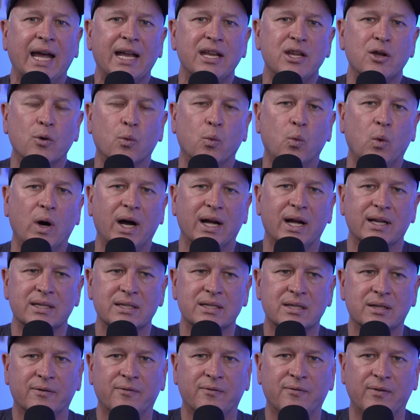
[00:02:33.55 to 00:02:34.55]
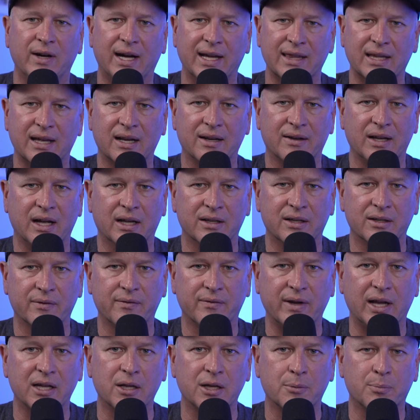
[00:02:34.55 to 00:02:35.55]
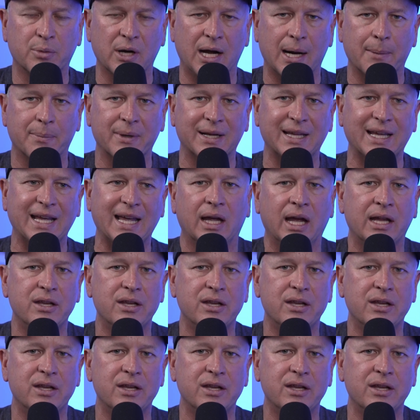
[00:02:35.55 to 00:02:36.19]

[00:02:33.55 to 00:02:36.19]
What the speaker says: and you want to find that undervalued property